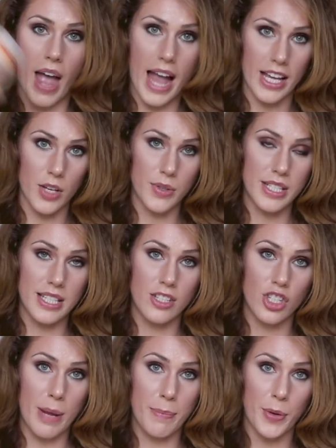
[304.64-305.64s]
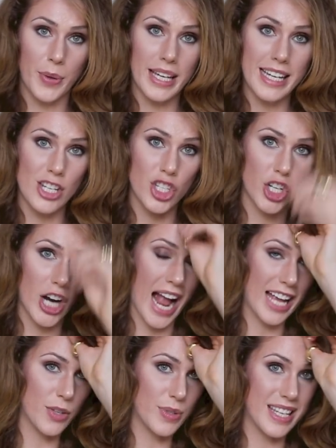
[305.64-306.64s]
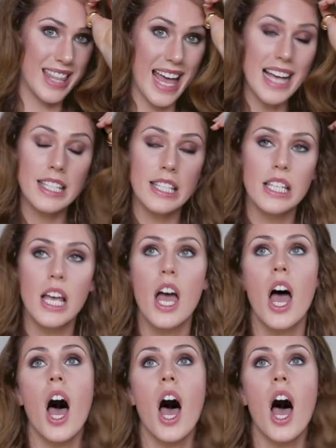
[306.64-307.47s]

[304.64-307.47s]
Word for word: I used shampoo and conditioner, I used this.